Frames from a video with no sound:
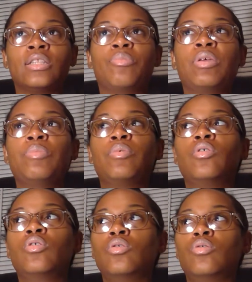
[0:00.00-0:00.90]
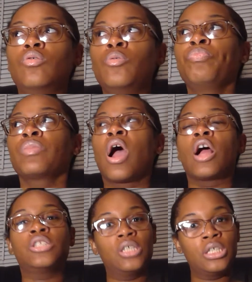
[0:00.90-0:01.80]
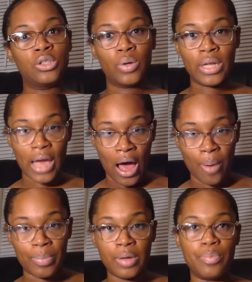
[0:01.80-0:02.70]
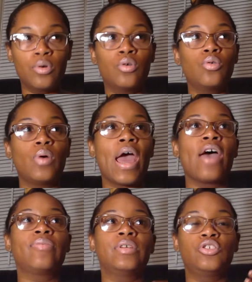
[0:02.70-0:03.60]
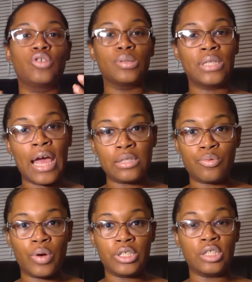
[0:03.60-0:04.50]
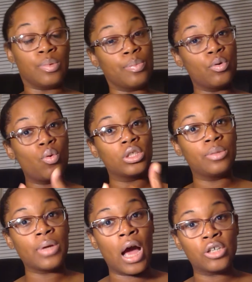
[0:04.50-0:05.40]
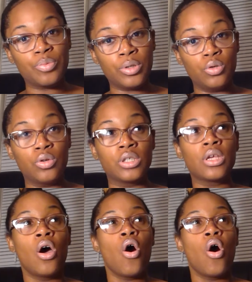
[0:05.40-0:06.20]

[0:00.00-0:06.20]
the people who are just starting out, people who have these dreams and aspirations, people who want to be entrepreneurs?